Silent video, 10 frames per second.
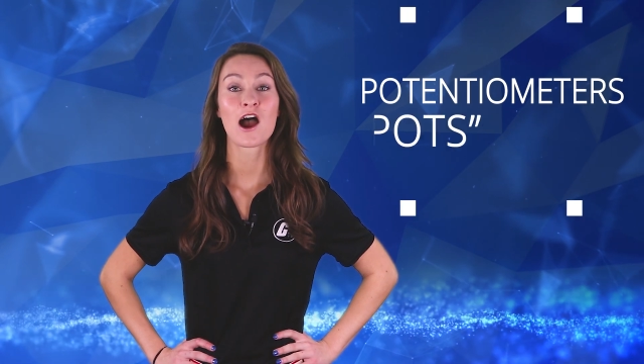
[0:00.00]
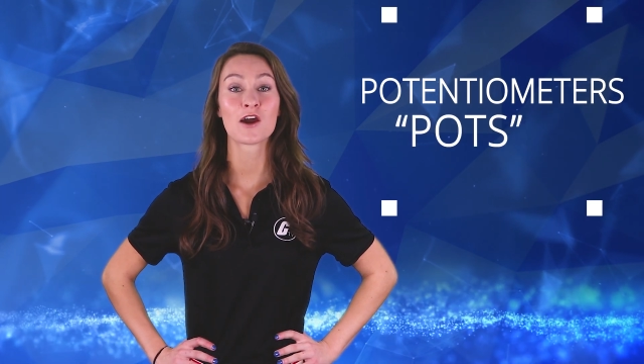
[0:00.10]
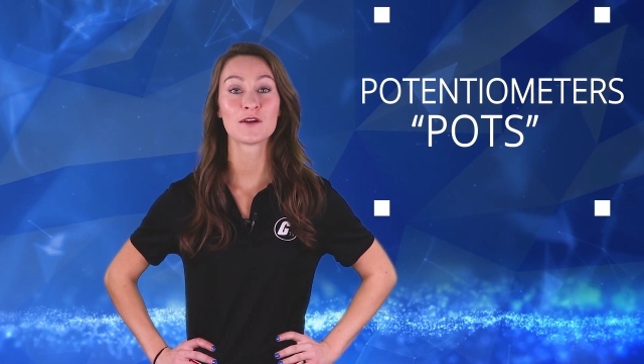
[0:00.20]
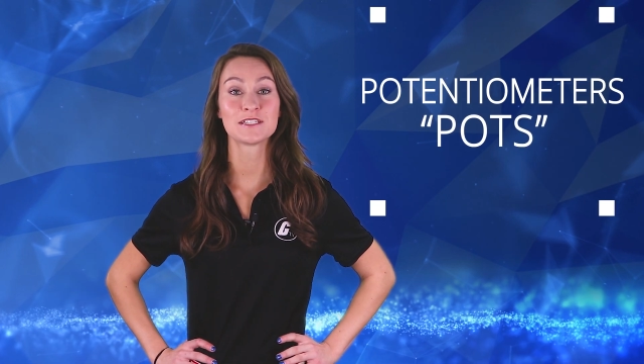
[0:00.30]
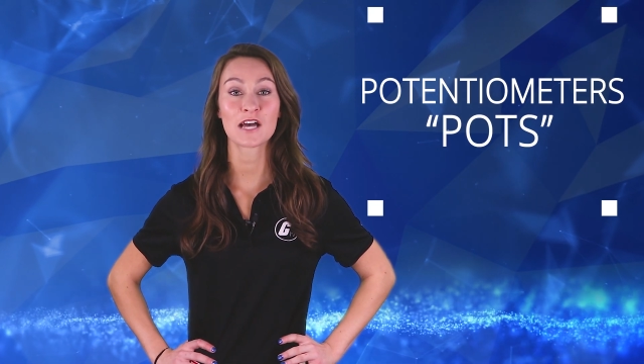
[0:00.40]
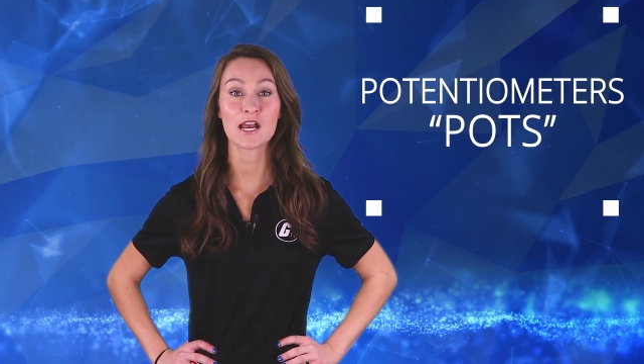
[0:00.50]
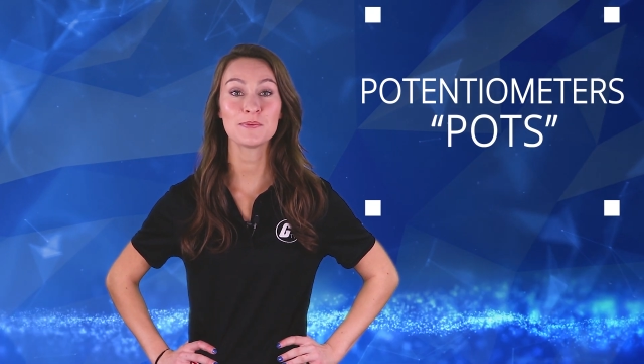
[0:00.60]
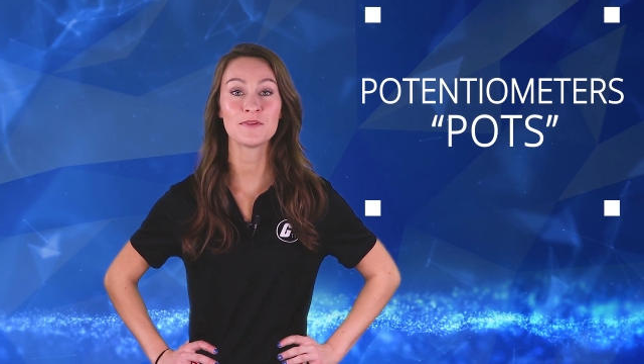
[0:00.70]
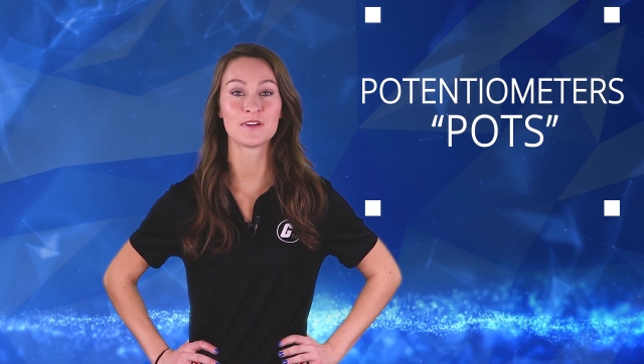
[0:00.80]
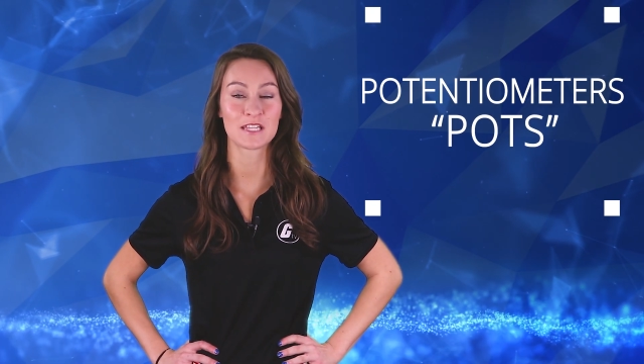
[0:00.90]
are a
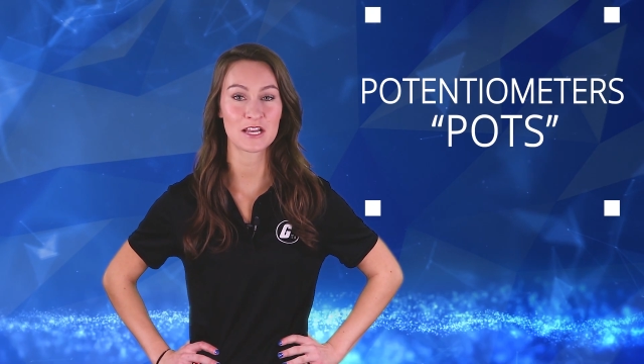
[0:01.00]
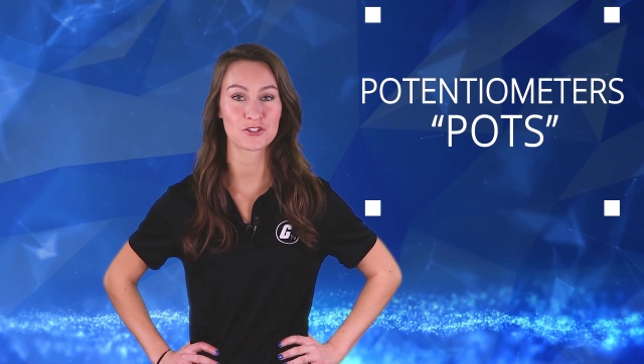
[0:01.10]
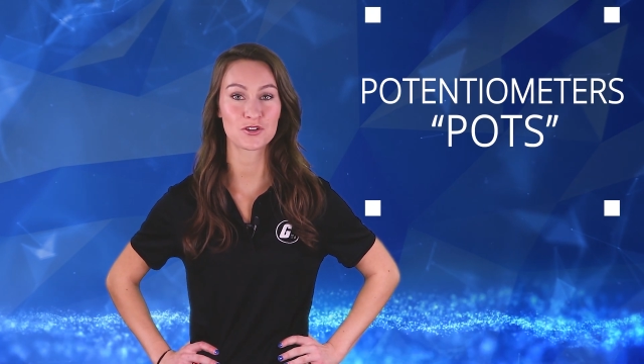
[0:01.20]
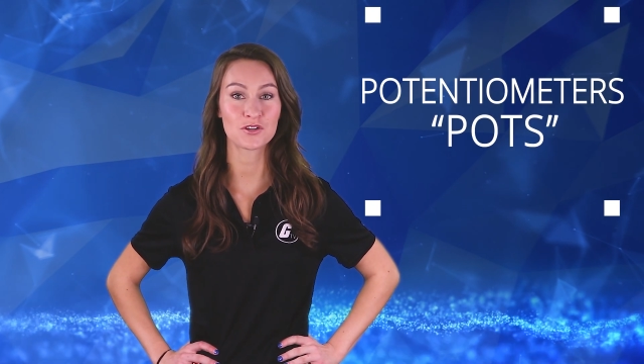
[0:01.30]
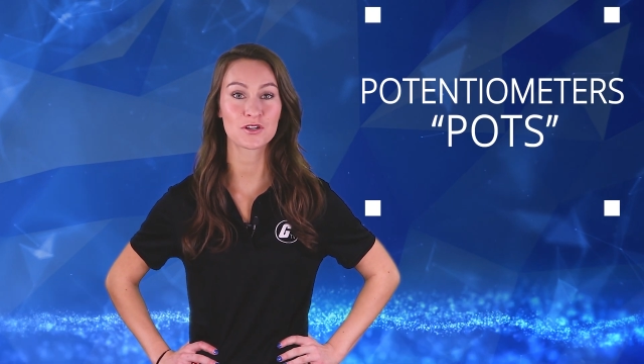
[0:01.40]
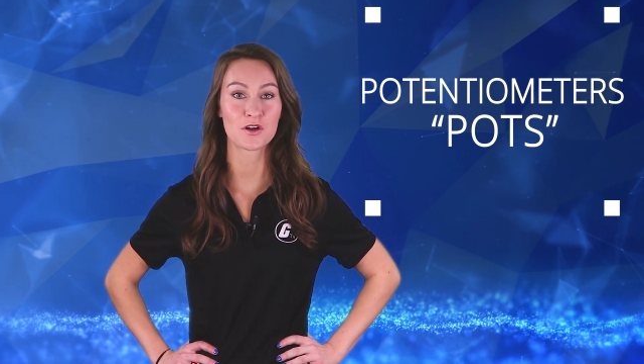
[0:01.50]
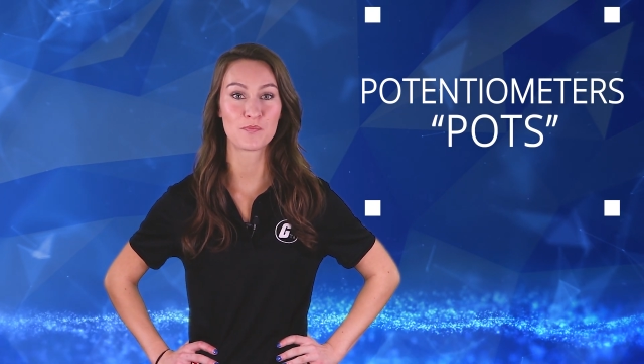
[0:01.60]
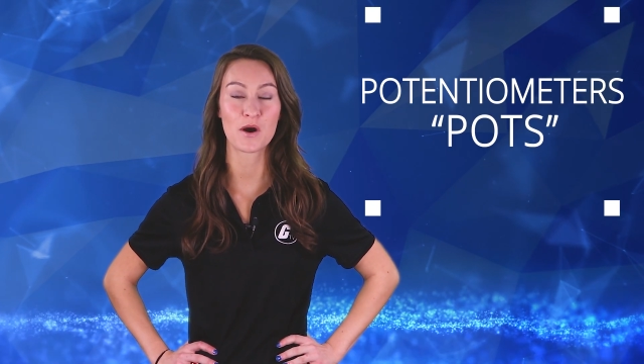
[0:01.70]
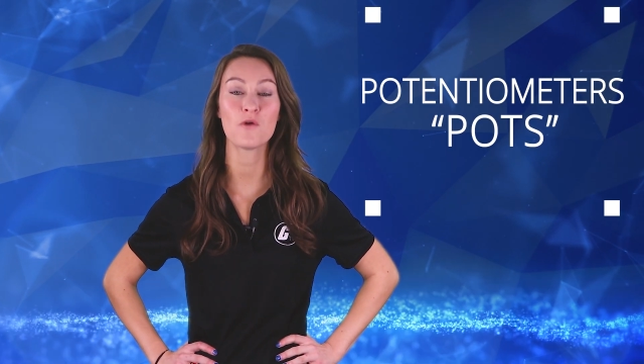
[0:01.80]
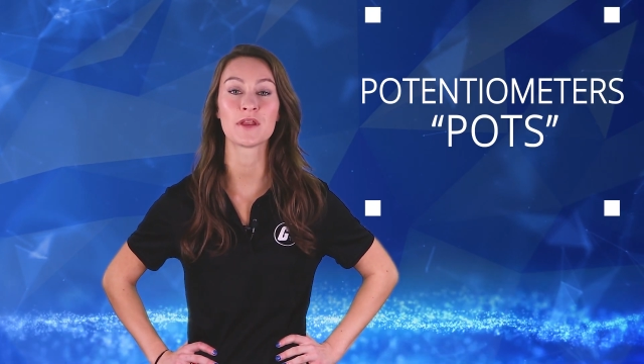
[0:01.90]
type of electrical
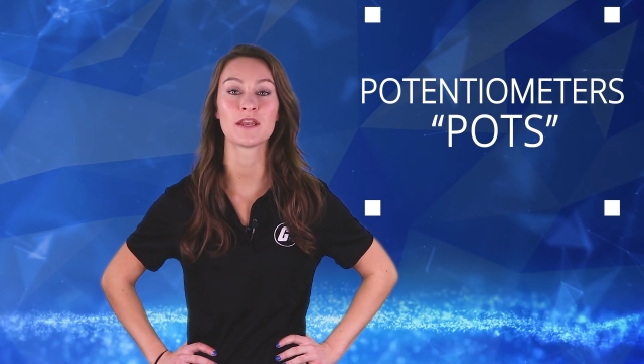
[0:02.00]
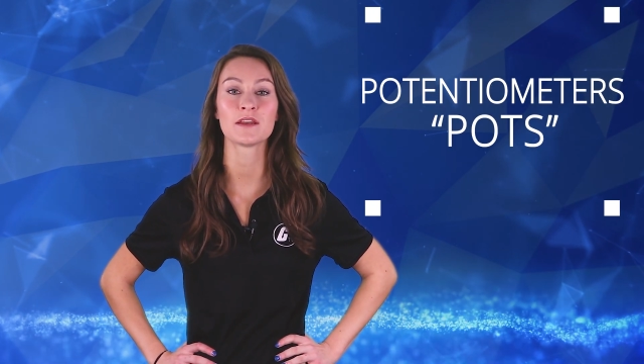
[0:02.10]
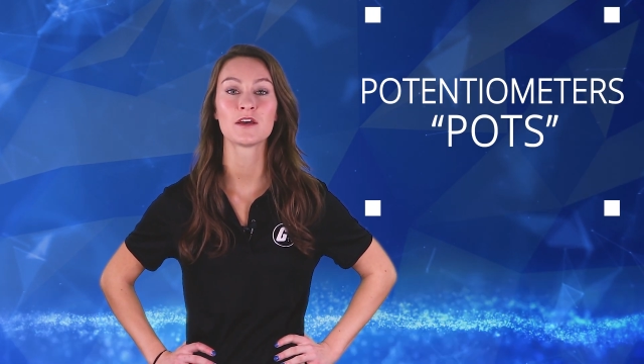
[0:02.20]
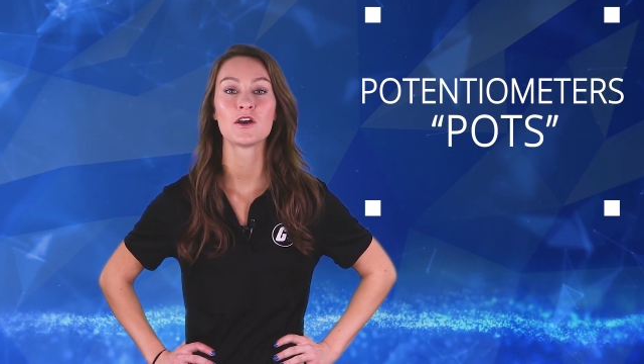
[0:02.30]
component